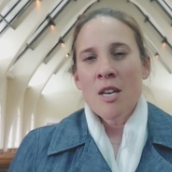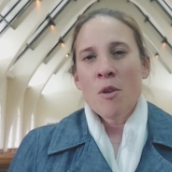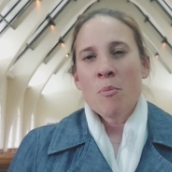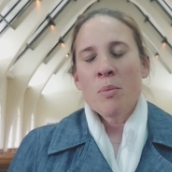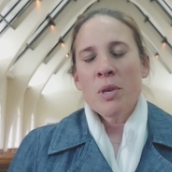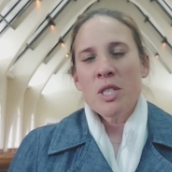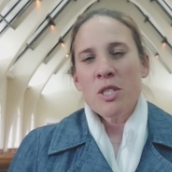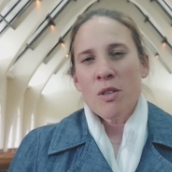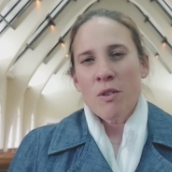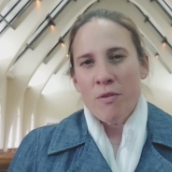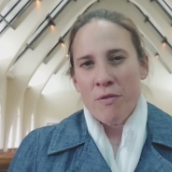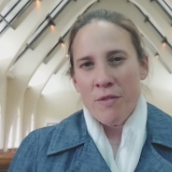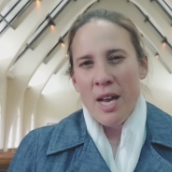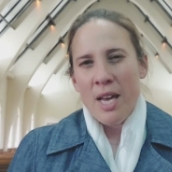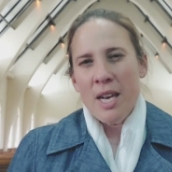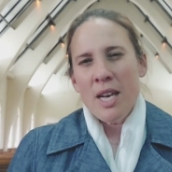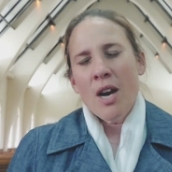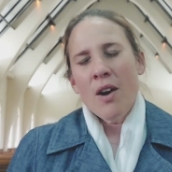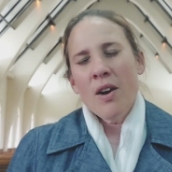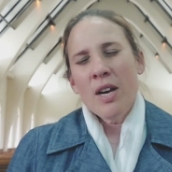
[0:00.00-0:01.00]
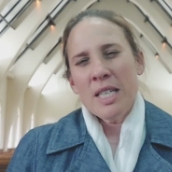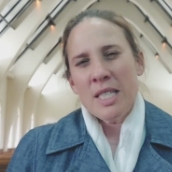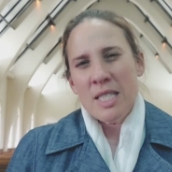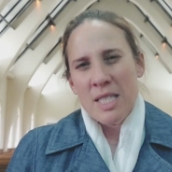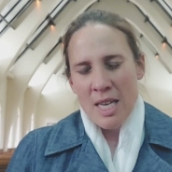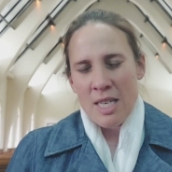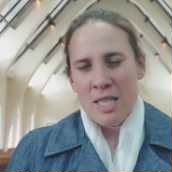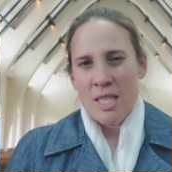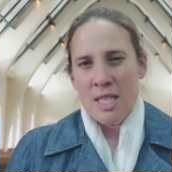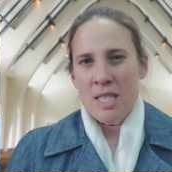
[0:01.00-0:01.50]
but to find our
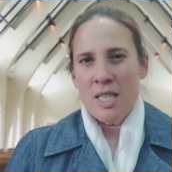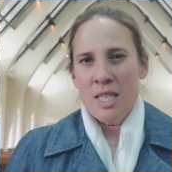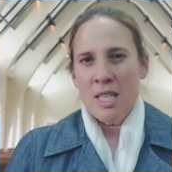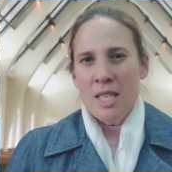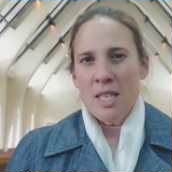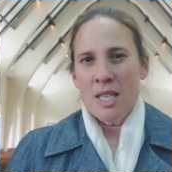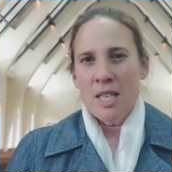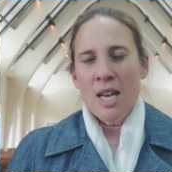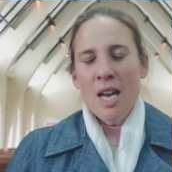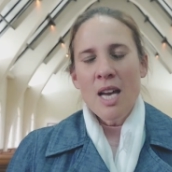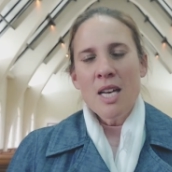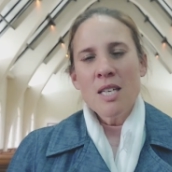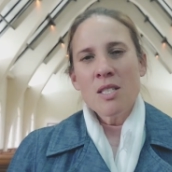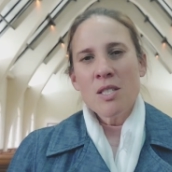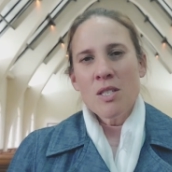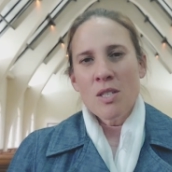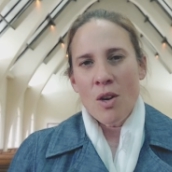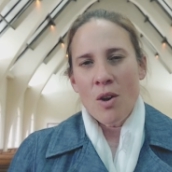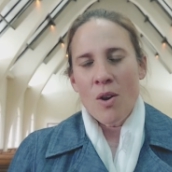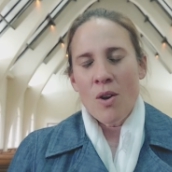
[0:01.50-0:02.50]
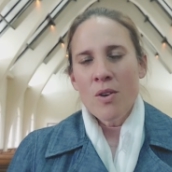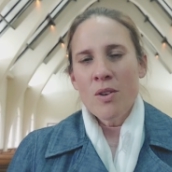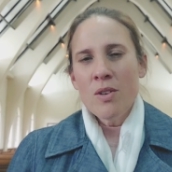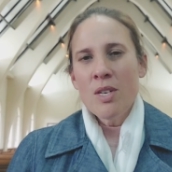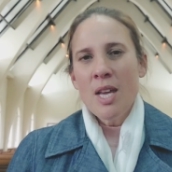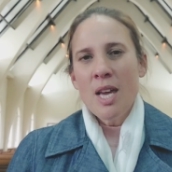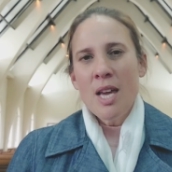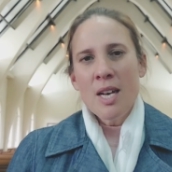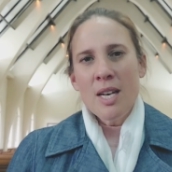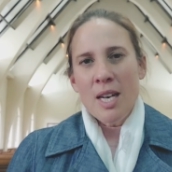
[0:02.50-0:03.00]
identity as
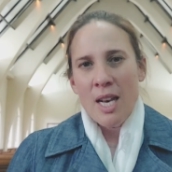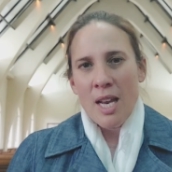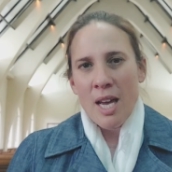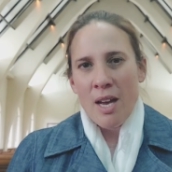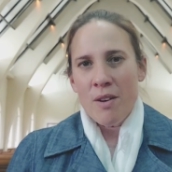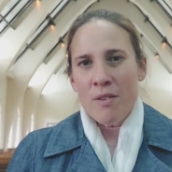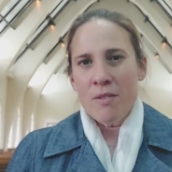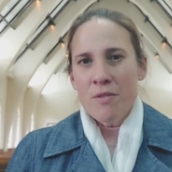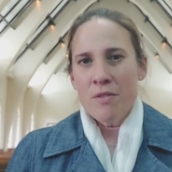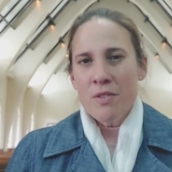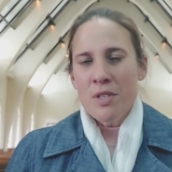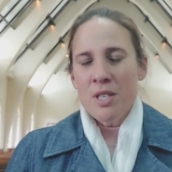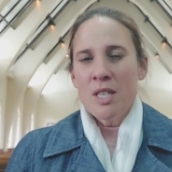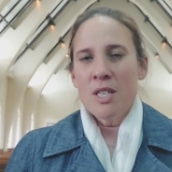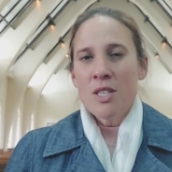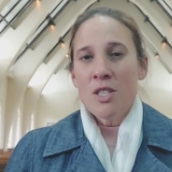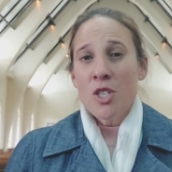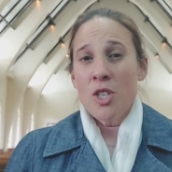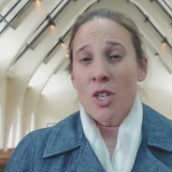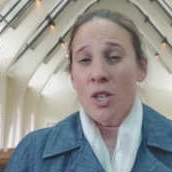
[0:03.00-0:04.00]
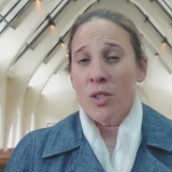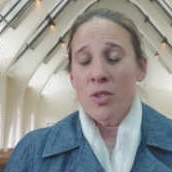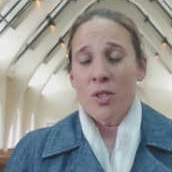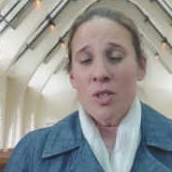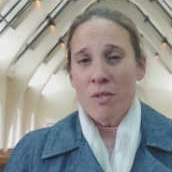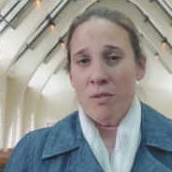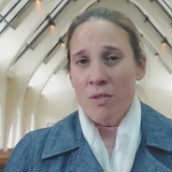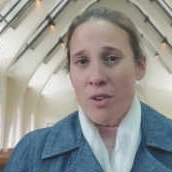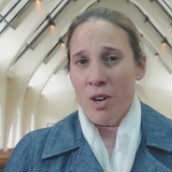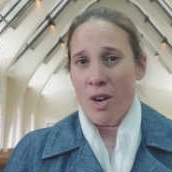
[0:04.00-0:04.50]
known and loved children
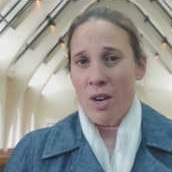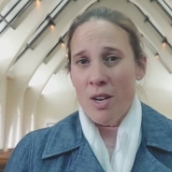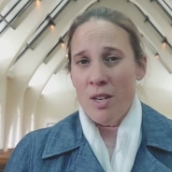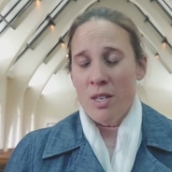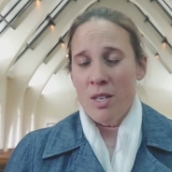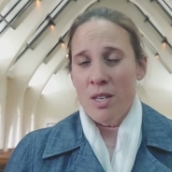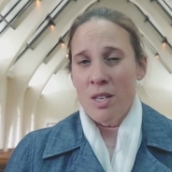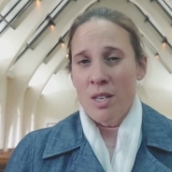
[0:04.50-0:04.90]
of God.